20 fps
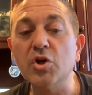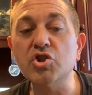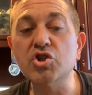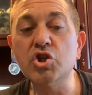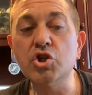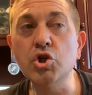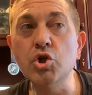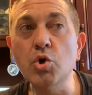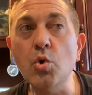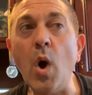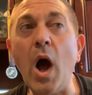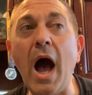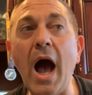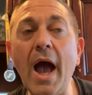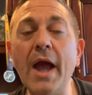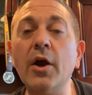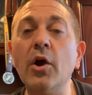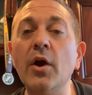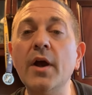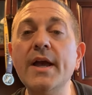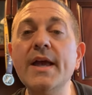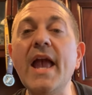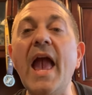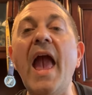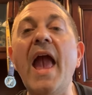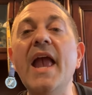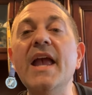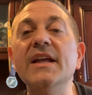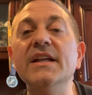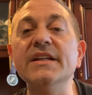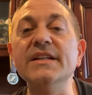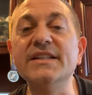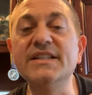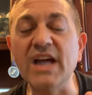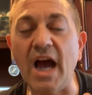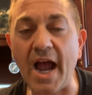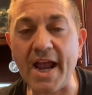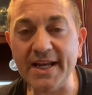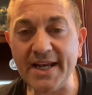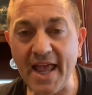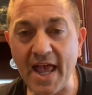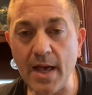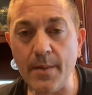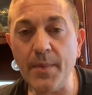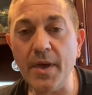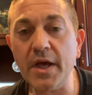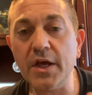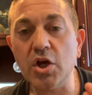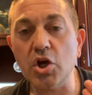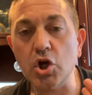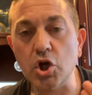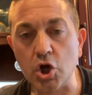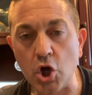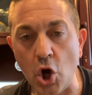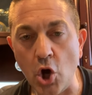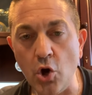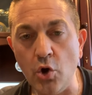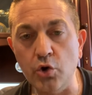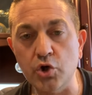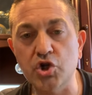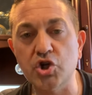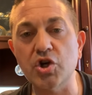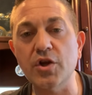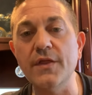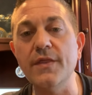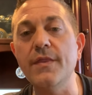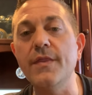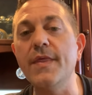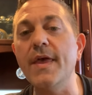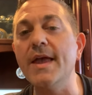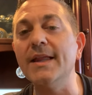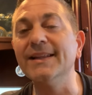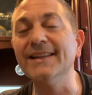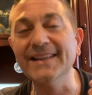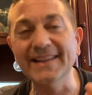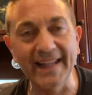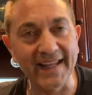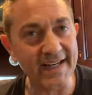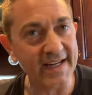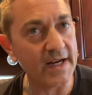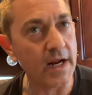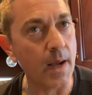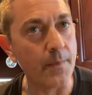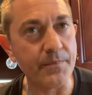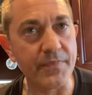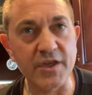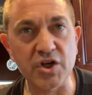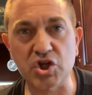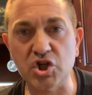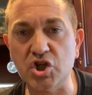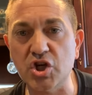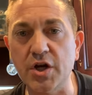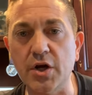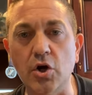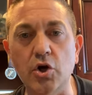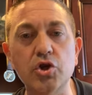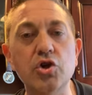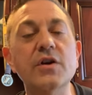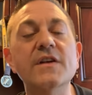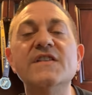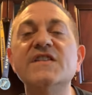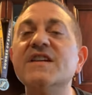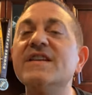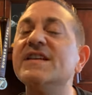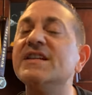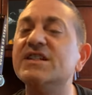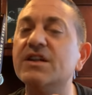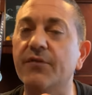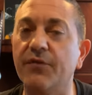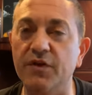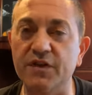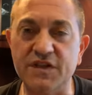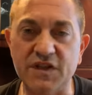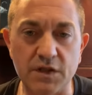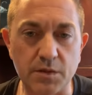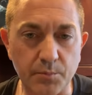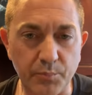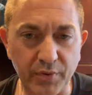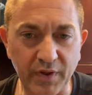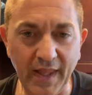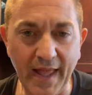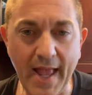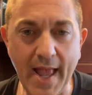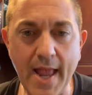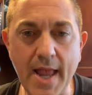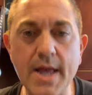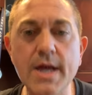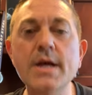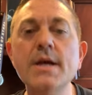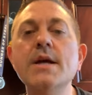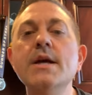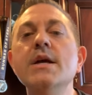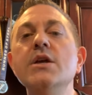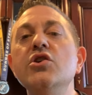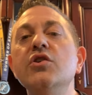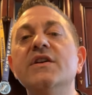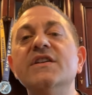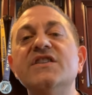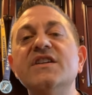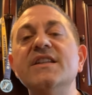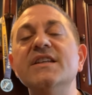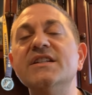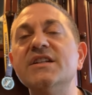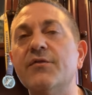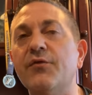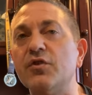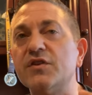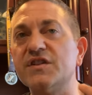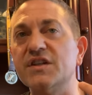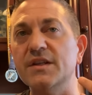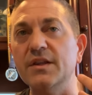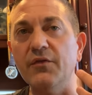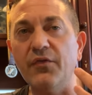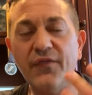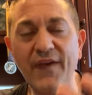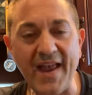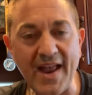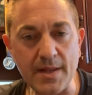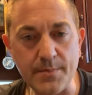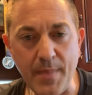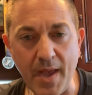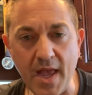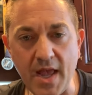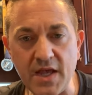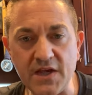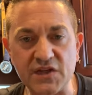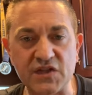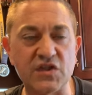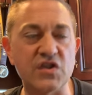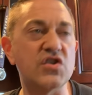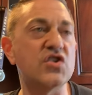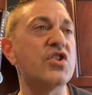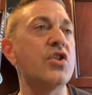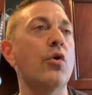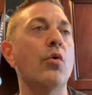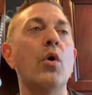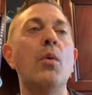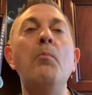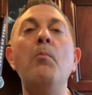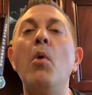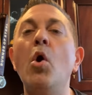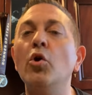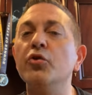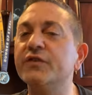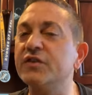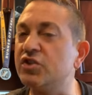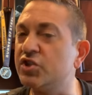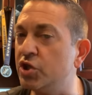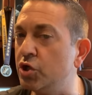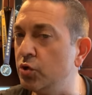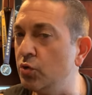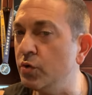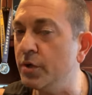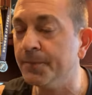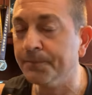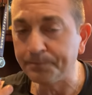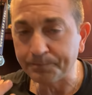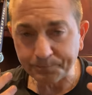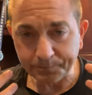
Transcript: to hiring a dynamic coach that lit it up this year. You could see the difference in play. You could see the difference in the fan base. So there were a multitude